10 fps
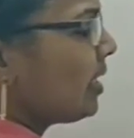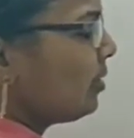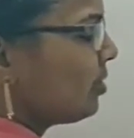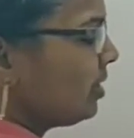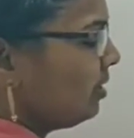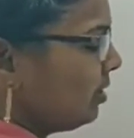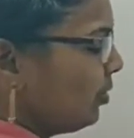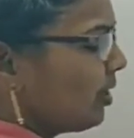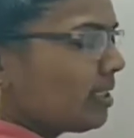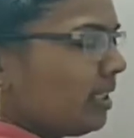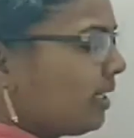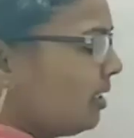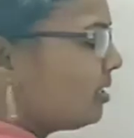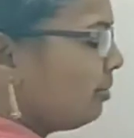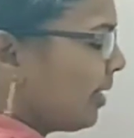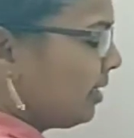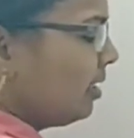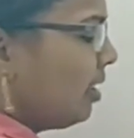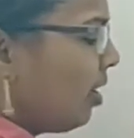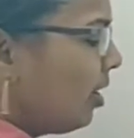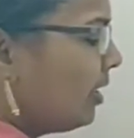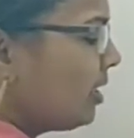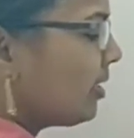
cytosine, uracil like this, but all these